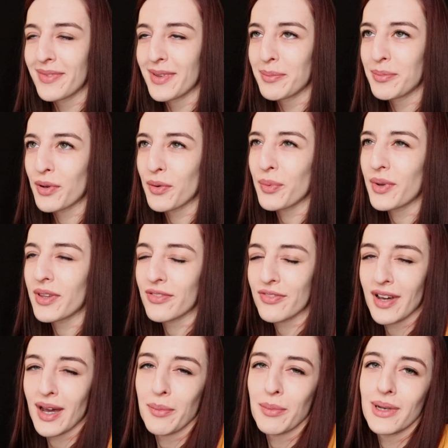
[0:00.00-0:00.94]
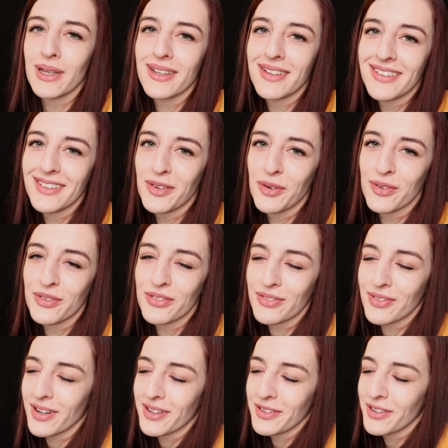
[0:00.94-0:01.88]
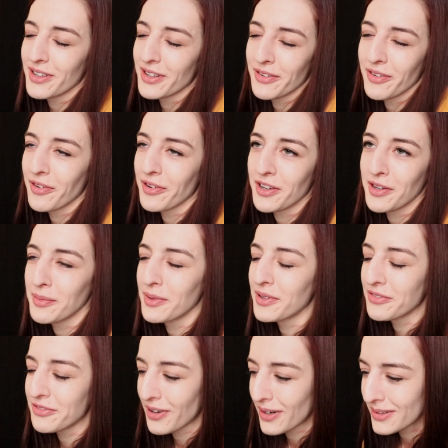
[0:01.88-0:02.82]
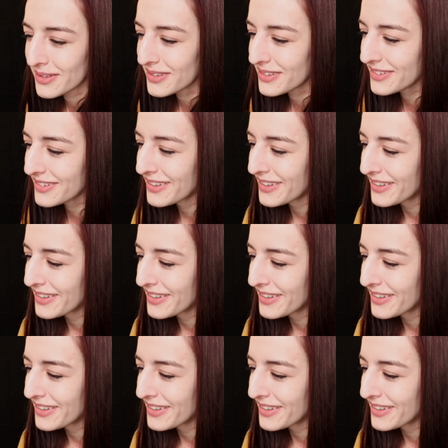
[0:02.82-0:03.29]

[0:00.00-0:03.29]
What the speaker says: But with family, and I don't argue with friends.